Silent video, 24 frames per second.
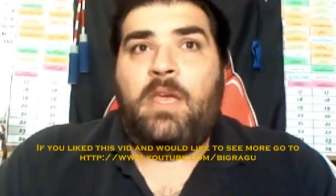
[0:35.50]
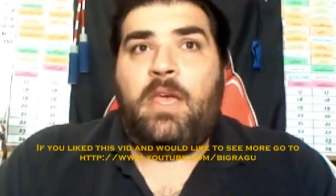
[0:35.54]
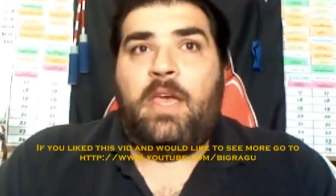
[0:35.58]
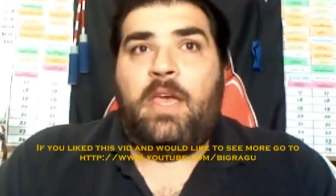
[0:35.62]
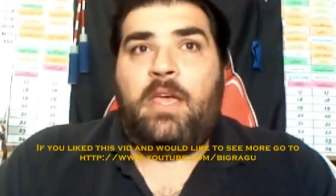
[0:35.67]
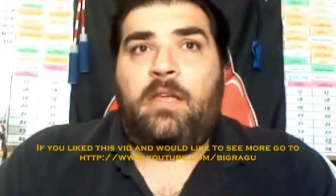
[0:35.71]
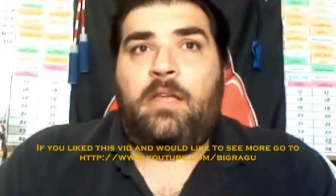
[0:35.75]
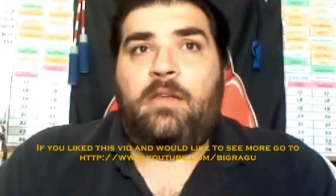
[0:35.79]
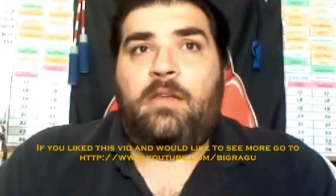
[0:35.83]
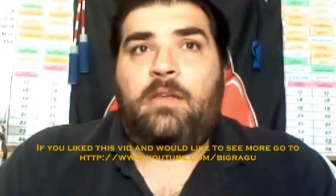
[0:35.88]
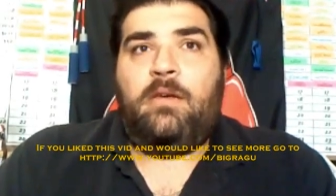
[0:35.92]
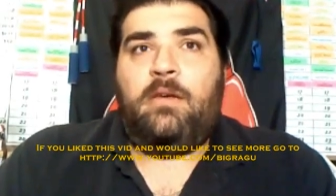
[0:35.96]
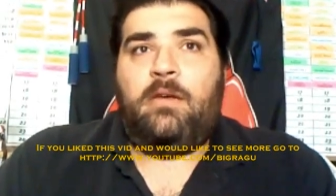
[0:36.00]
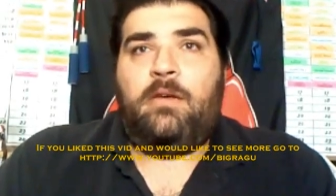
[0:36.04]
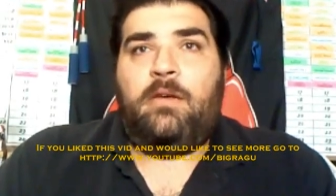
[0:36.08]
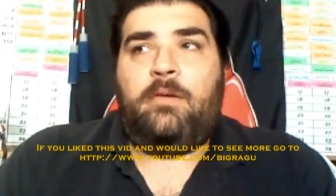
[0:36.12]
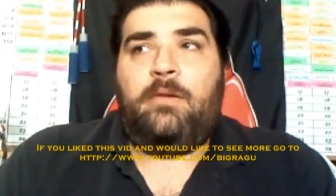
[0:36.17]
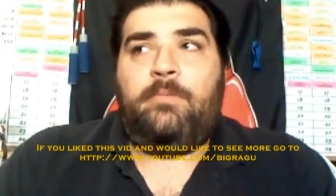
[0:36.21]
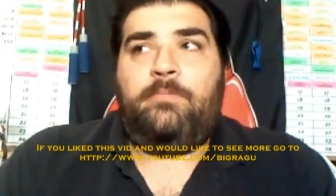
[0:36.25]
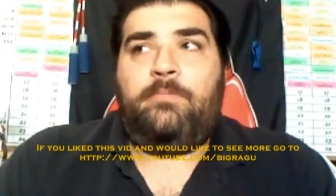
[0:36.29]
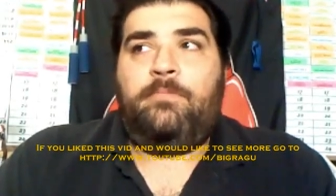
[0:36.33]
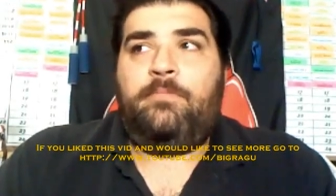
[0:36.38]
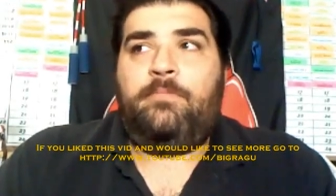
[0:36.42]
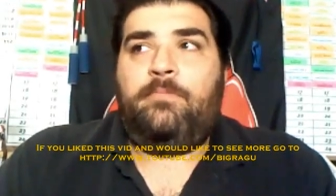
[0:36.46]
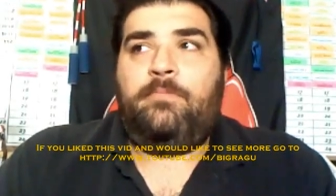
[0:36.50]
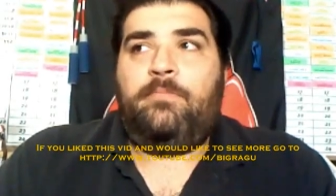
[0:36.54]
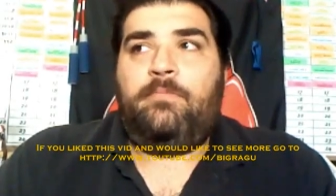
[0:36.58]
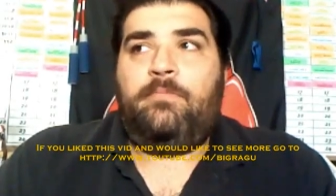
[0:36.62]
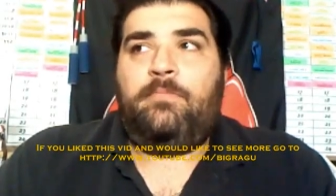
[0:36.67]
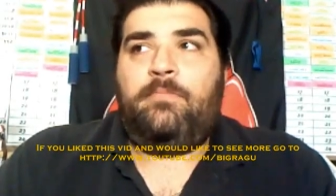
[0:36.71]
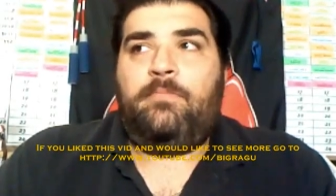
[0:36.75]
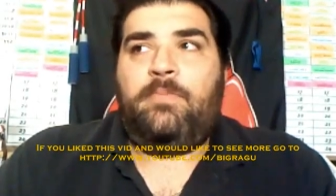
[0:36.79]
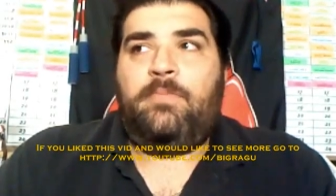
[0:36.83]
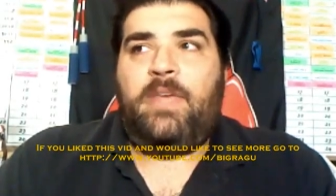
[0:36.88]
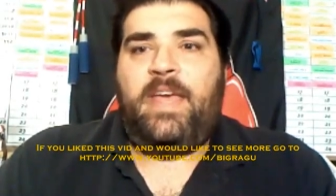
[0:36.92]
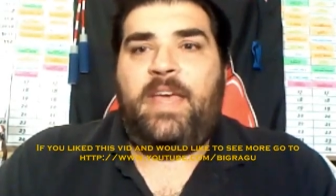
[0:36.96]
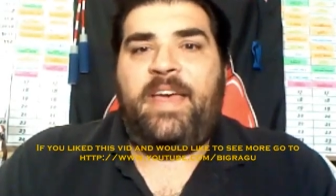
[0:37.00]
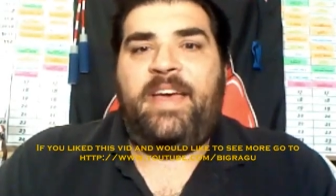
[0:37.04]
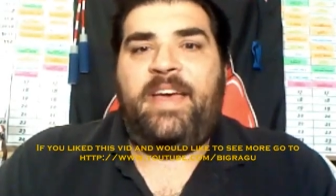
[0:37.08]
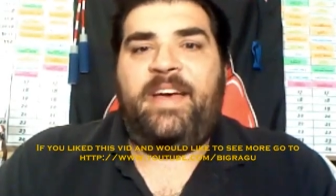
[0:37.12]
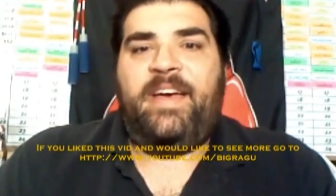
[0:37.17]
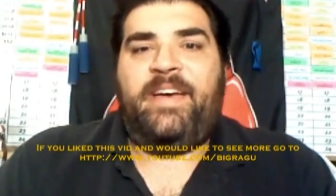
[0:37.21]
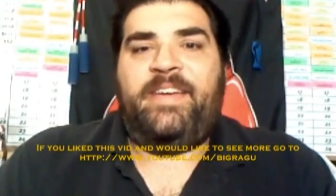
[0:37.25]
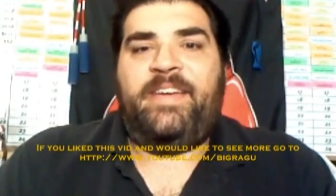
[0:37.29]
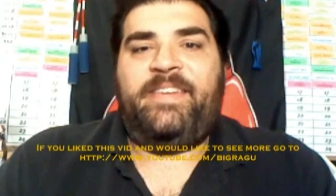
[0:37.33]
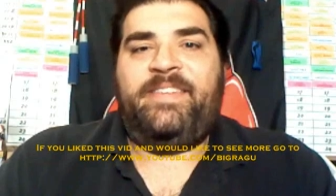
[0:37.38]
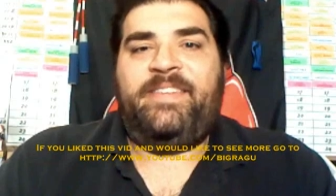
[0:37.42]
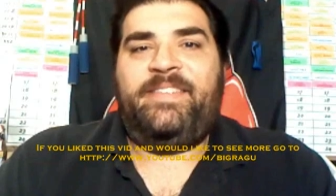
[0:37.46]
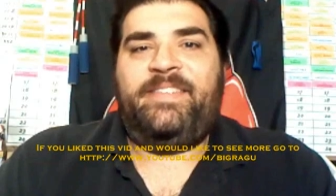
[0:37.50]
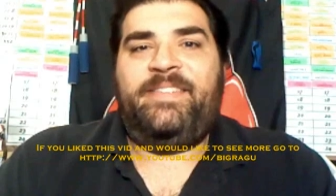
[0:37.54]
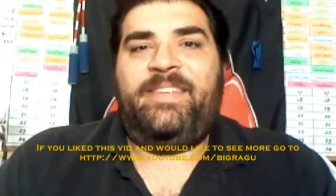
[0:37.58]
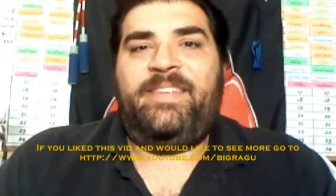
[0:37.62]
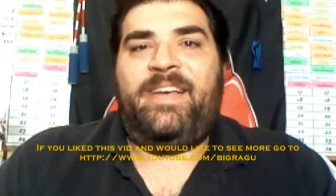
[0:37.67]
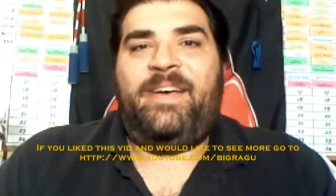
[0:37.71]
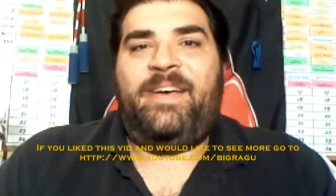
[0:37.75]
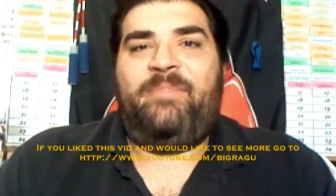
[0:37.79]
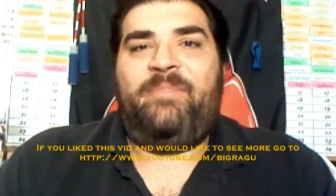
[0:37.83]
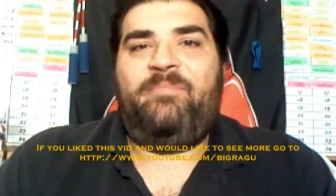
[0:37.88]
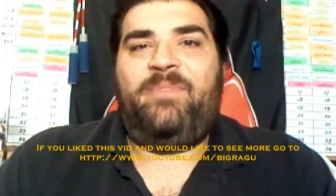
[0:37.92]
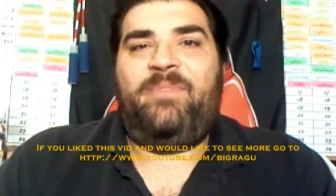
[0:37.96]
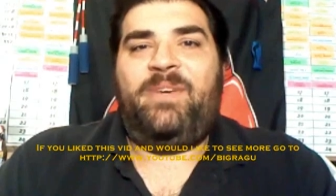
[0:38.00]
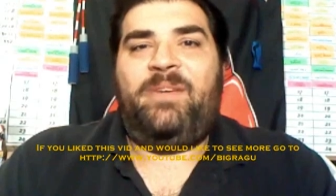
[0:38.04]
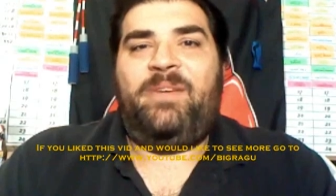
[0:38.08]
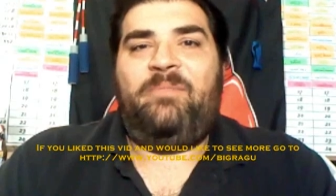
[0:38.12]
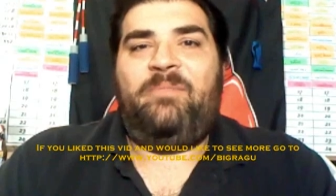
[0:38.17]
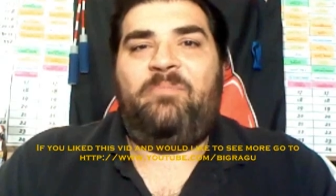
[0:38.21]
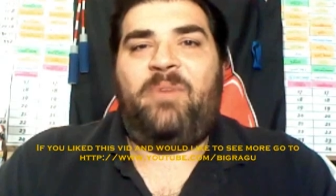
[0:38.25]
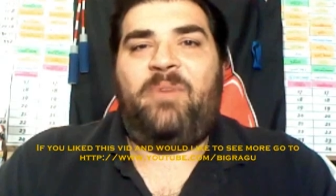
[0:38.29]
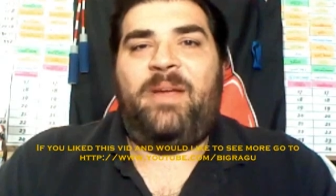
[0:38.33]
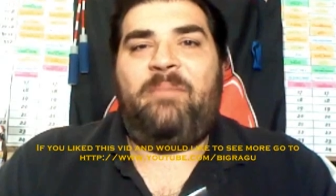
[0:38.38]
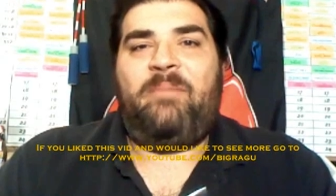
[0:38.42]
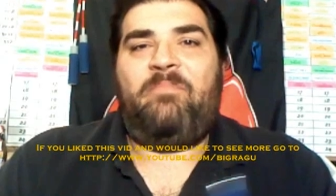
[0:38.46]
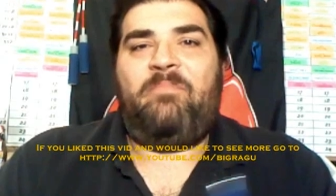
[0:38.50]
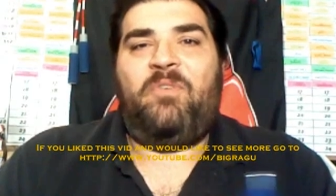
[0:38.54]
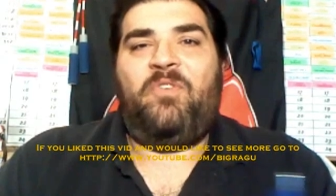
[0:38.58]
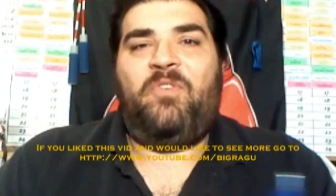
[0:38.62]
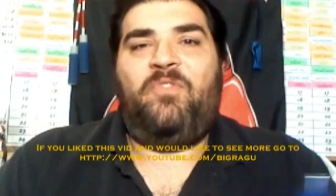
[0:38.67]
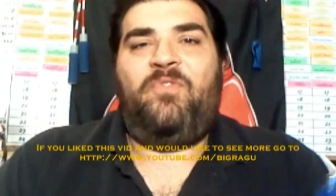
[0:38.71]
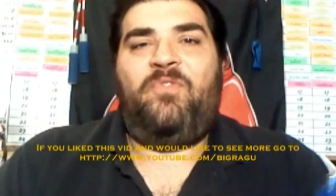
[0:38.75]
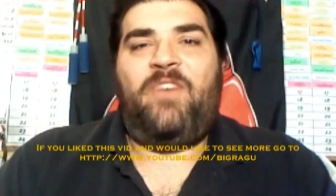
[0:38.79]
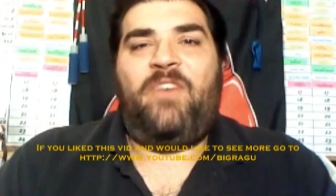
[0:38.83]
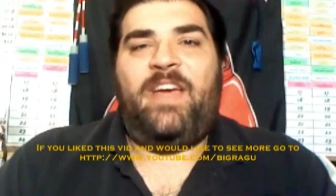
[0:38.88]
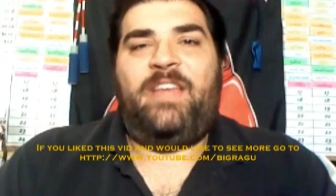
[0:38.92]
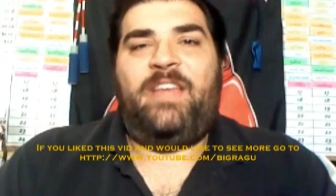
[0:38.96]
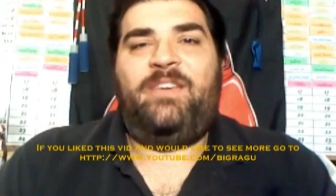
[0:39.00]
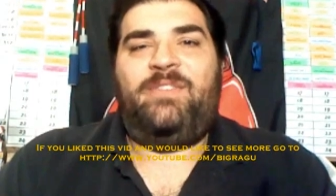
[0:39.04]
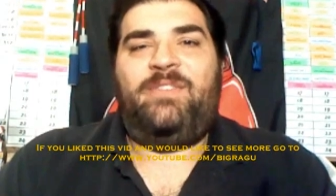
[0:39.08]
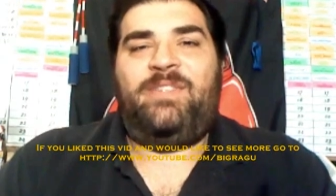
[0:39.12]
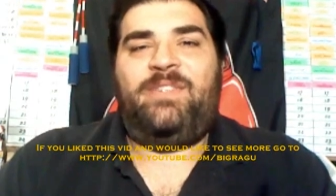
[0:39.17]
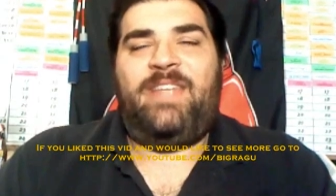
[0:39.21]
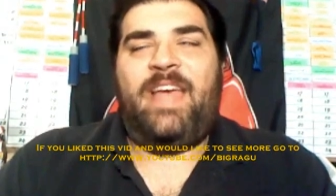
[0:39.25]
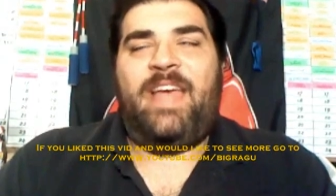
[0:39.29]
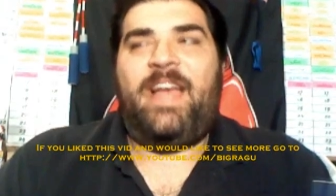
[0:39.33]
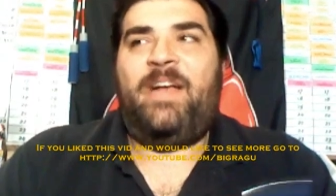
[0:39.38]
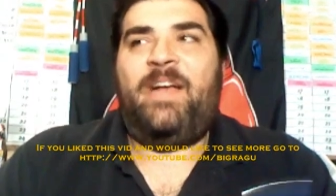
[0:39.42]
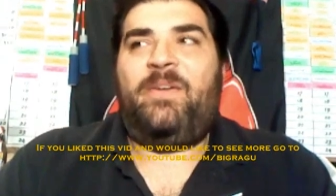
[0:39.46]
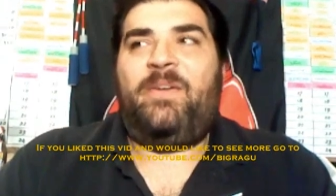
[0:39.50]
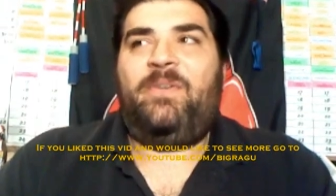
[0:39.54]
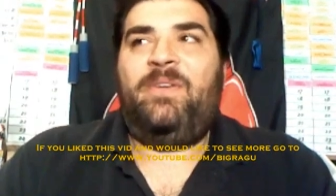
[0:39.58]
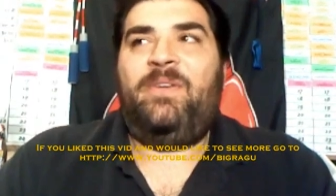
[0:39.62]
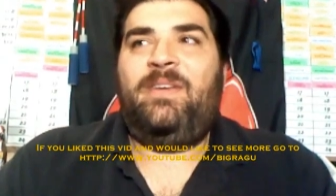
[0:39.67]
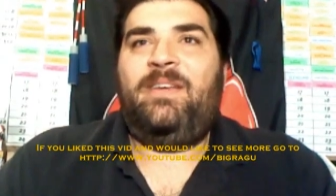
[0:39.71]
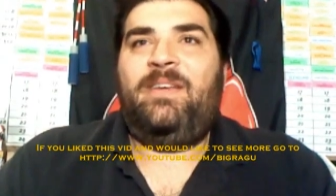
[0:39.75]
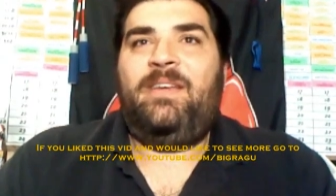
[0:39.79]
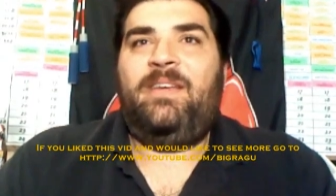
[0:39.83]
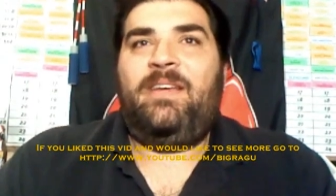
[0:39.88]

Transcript: And, um, yeah, I'm going to break both fighters down.